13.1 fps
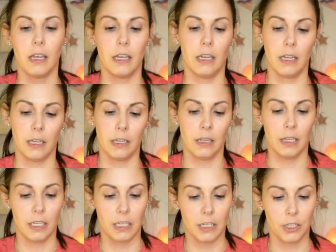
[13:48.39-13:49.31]
in
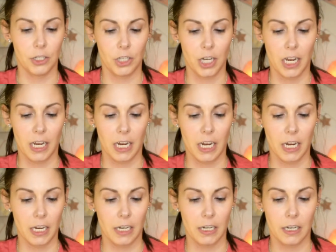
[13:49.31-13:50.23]
the
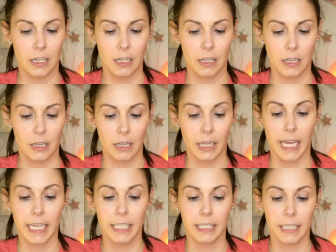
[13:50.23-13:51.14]
shade
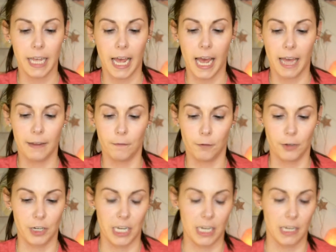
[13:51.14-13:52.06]
Light
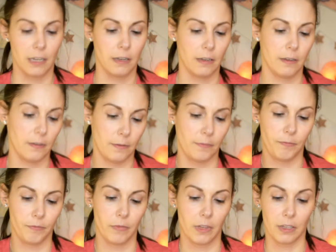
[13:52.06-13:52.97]
Ivory.
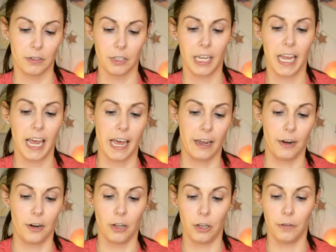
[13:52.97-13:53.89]
There's cat
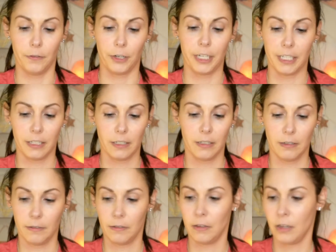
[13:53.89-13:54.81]
hair all over it.
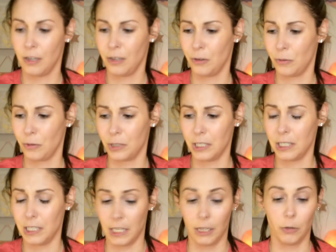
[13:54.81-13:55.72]

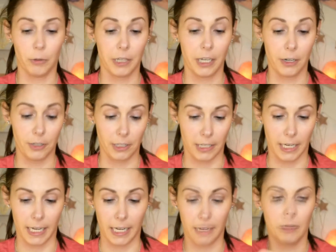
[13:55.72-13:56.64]
Just the deal with hair
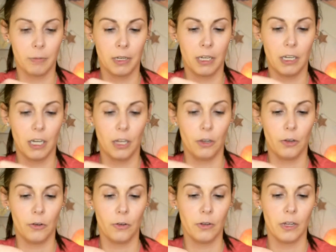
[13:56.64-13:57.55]
today. What I'm going to
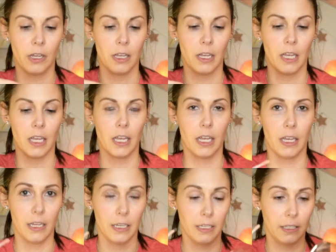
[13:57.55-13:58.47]
do
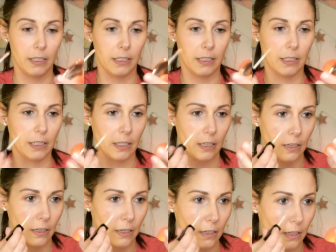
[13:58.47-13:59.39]
is
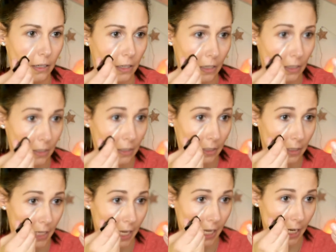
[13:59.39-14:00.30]

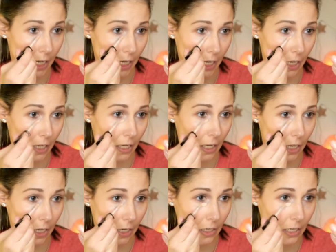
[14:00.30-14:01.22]
take it
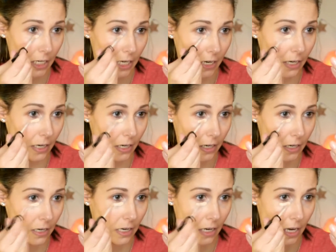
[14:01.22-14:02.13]
under
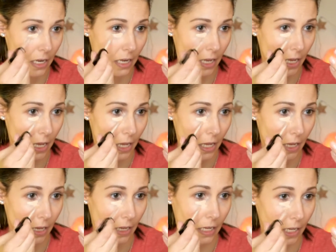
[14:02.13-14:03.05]
here,
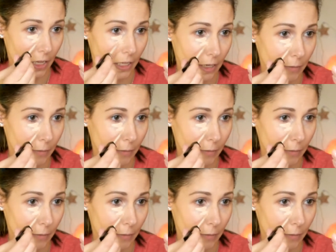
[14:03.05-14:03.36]
and then